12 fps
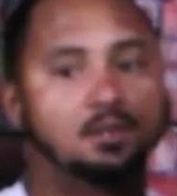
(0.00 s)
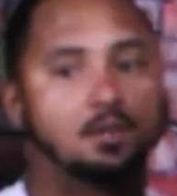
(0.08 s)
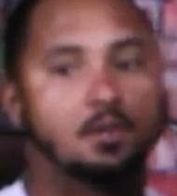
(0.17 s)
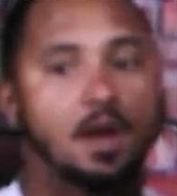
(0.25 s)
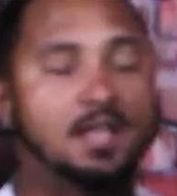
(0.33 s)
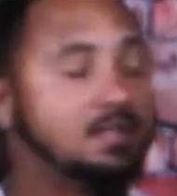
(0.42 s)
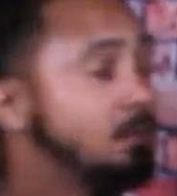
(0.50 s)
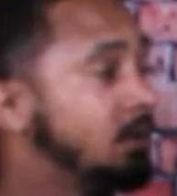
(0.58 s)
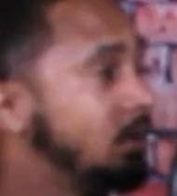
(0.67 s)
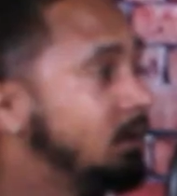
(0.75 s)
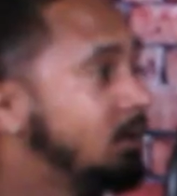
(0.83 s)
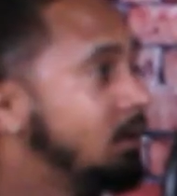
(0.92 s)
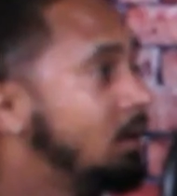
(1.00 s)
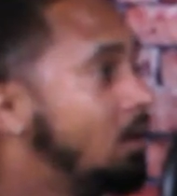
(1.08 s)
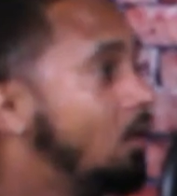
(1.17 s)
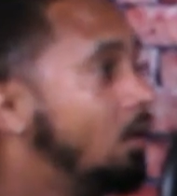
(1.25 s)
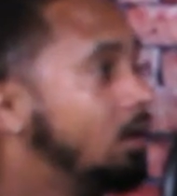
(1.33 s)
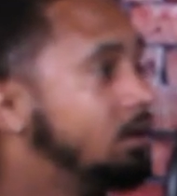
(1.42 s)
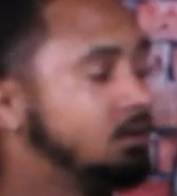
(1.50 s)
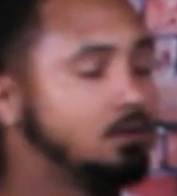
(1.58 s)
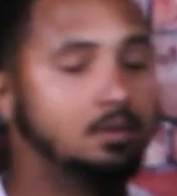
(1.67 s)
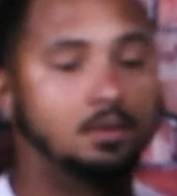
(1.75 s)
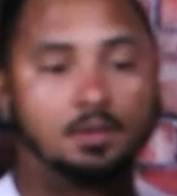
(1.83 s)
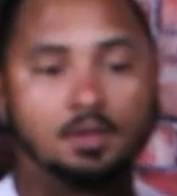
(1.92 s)
harassment or
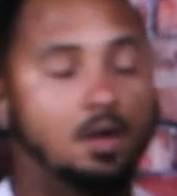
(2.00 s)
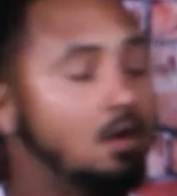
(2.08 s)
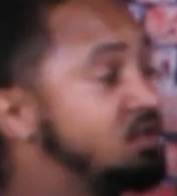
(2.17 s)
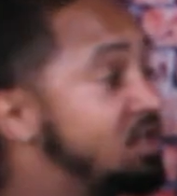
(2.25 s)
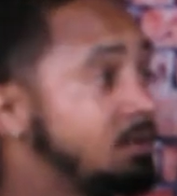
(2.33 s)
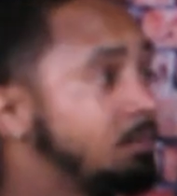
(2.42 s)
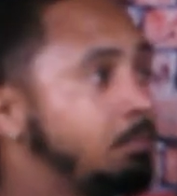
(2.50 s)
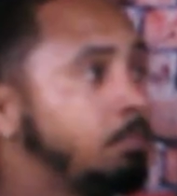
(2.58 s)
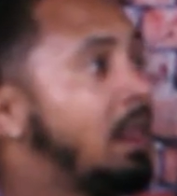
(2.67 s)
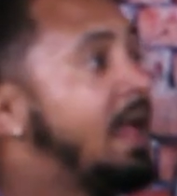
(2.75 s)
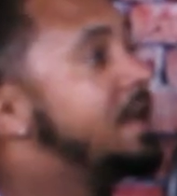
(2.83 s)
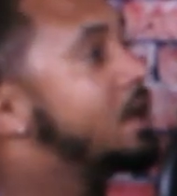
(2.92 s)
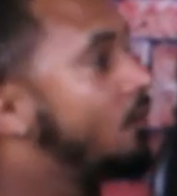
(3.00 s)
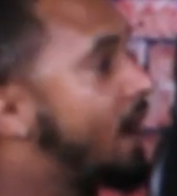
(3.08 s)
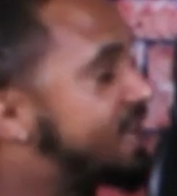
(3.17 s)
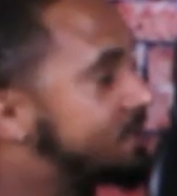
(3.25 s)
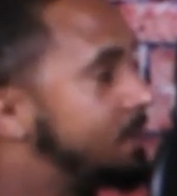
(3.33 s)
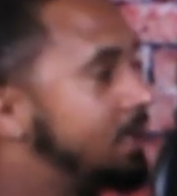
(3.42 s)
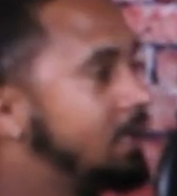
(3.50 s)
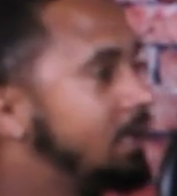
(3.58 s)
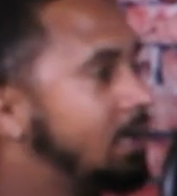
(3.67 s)
just plain harassment,